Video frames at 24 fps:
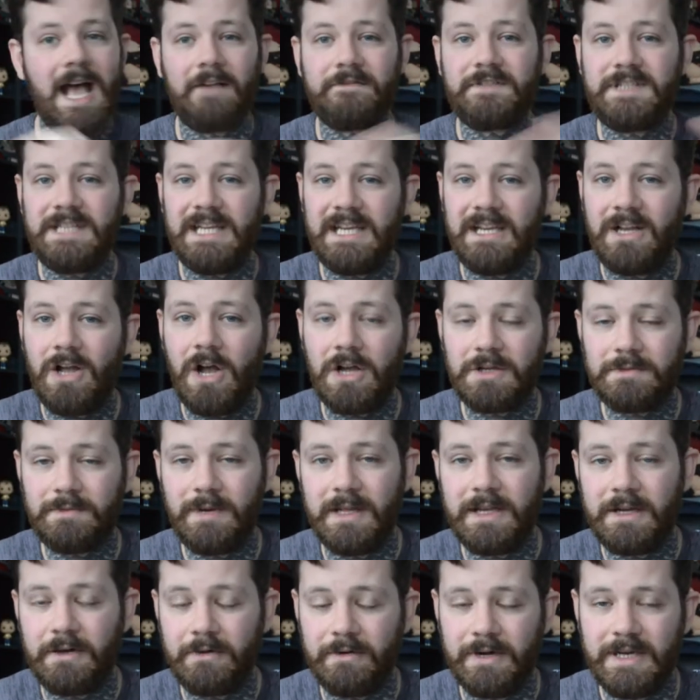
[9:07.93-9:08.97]
I've seen
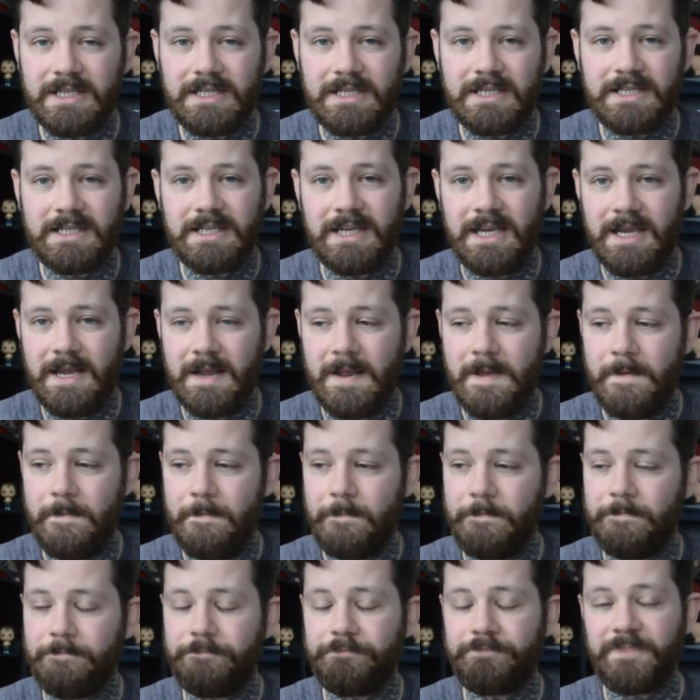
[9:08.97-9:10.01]
Cosplay Chris.
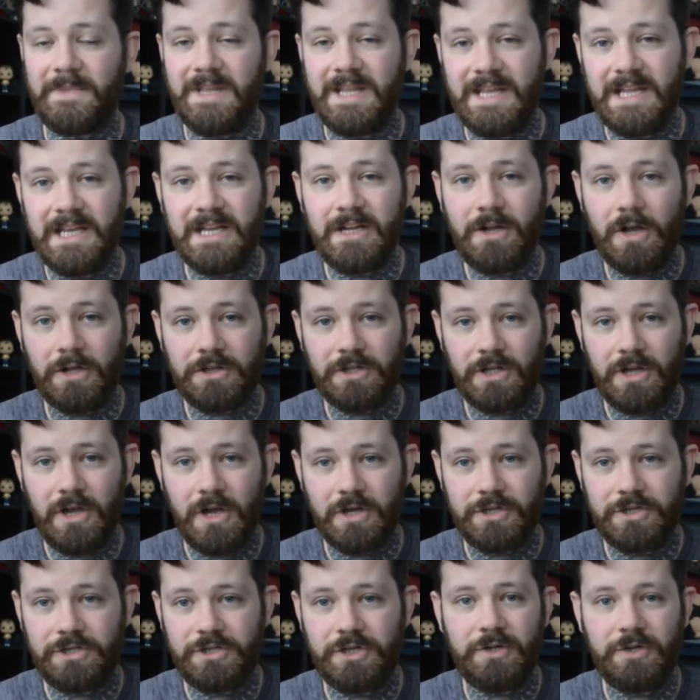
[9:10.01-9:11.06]
Um, he got the
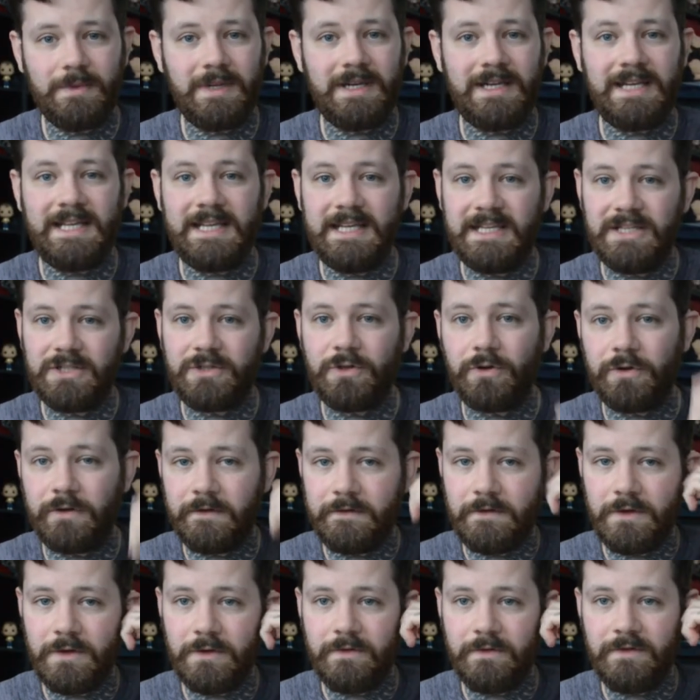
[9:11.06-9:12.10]
costume and he's done a
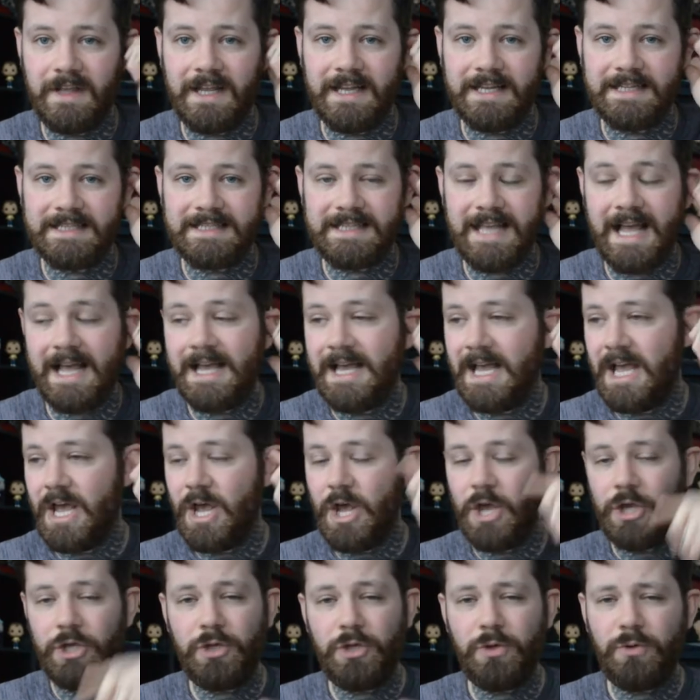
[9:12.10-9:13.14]
few things that
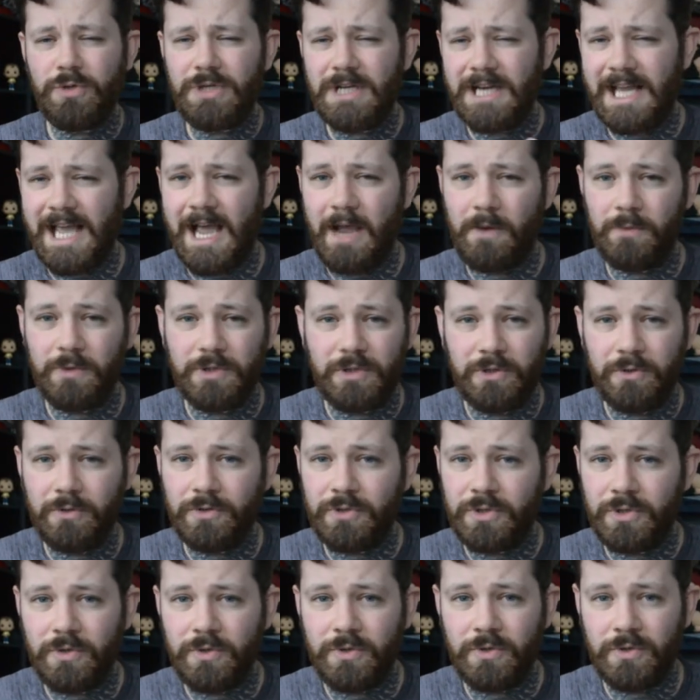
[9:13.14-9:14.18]
usually I would do
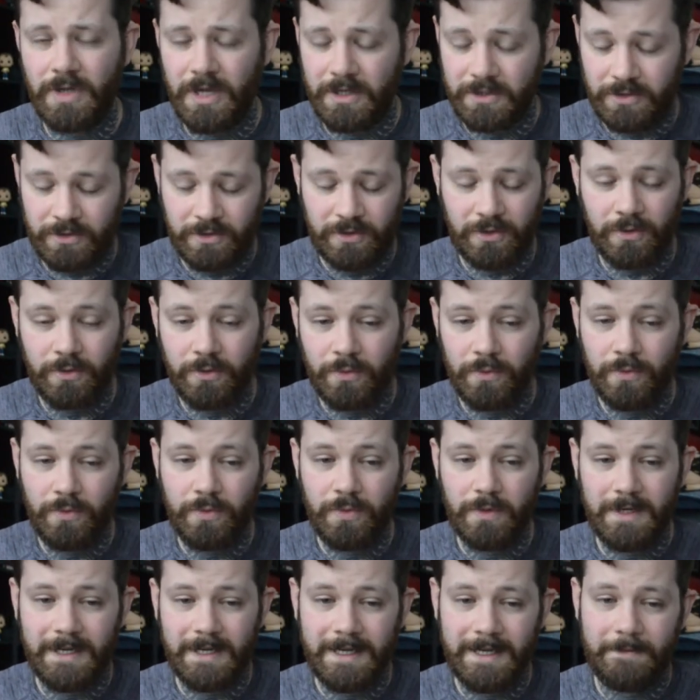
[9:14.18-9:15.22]
to uh, do
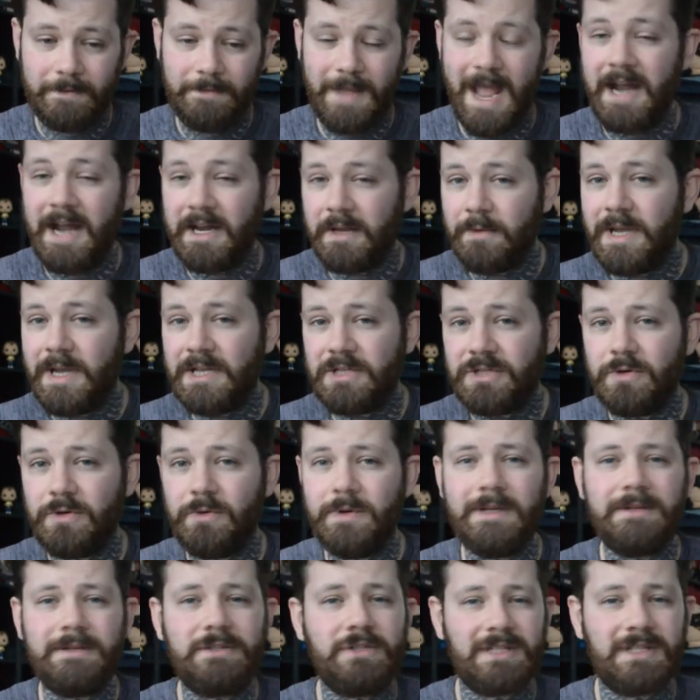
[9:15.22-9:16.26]
um, anyway to
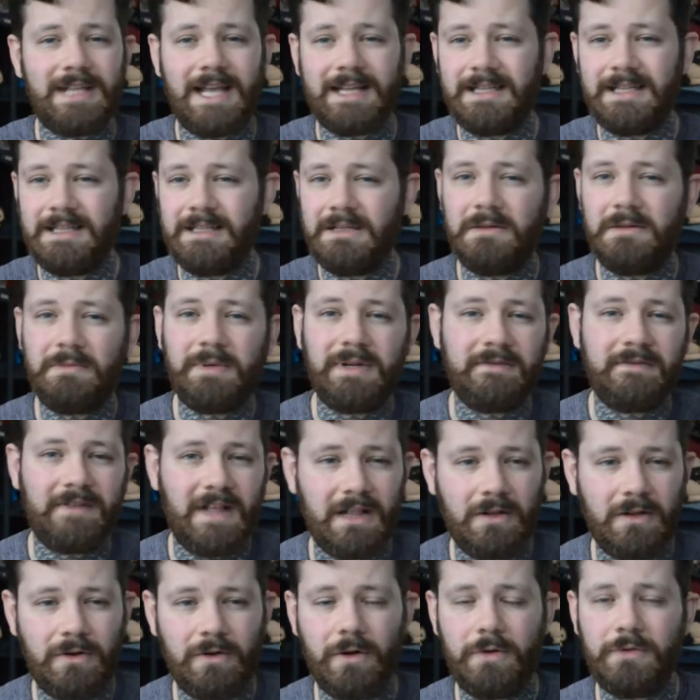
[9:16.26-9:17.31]
it just add a little bit of
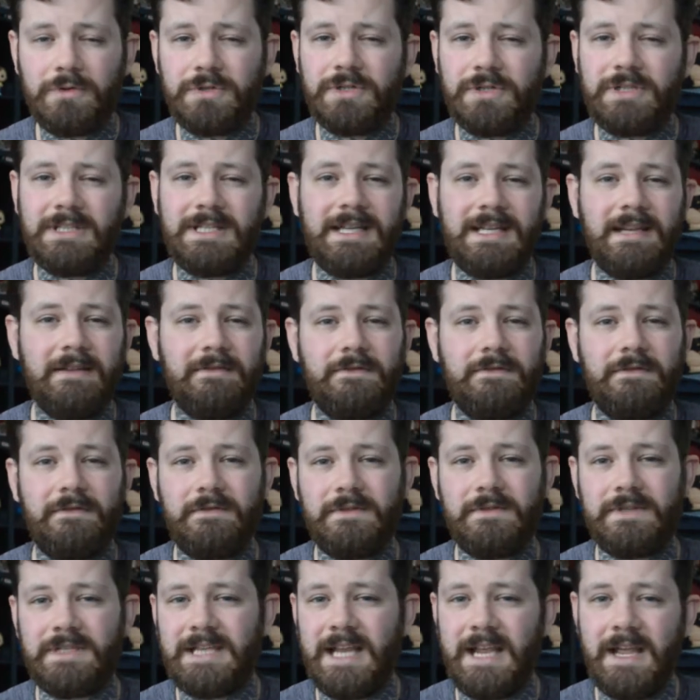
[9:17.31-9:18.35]
velcro just to give
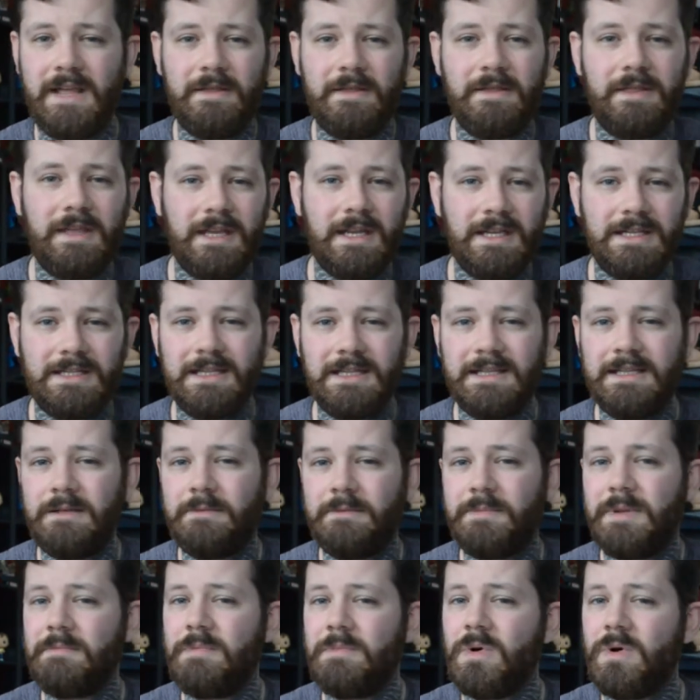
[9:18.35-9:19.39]
certain things a little
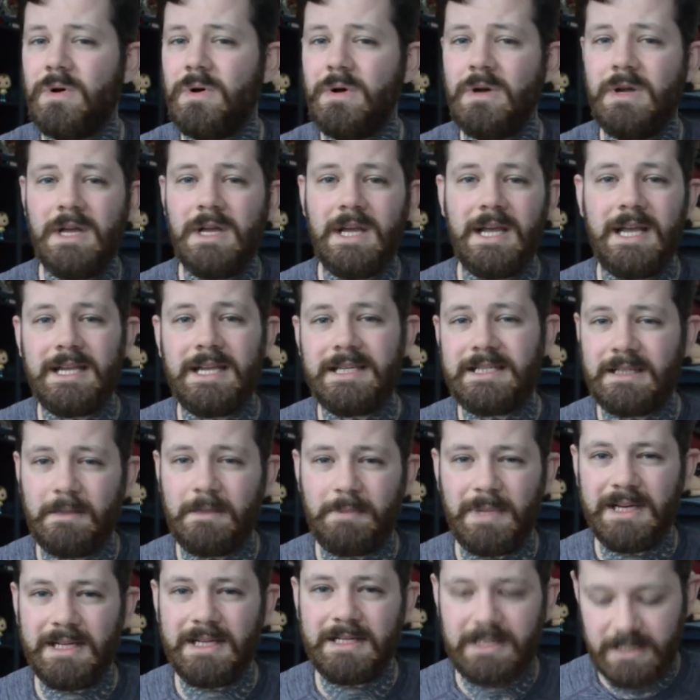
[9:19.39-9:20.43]
bit more
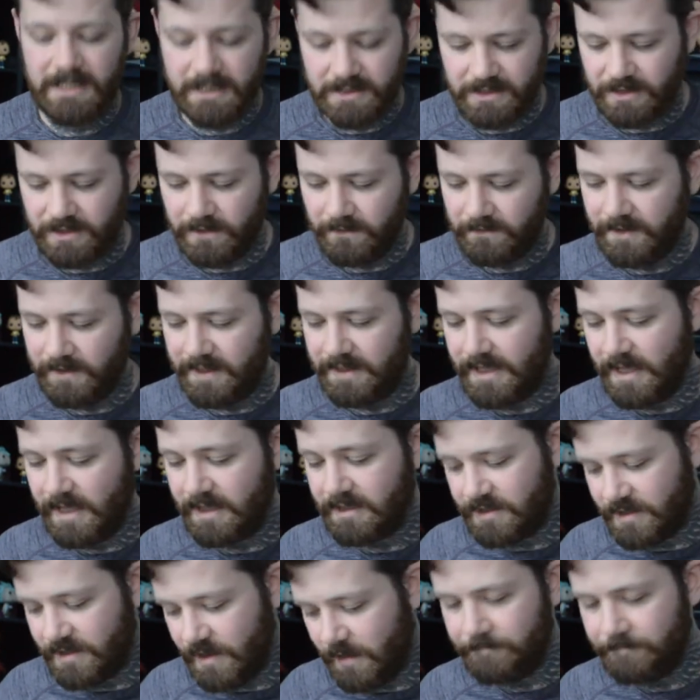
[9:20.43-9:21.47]
stability and stuff like that
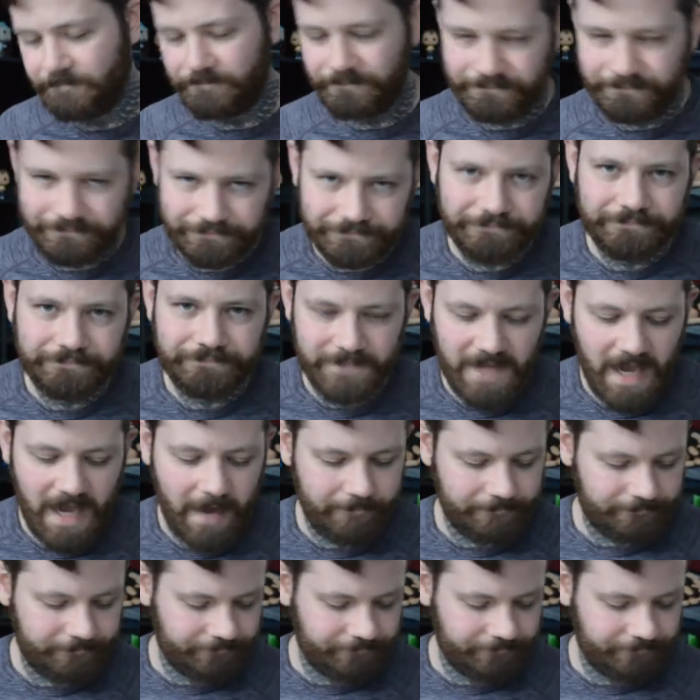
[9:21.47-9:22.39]
so yeah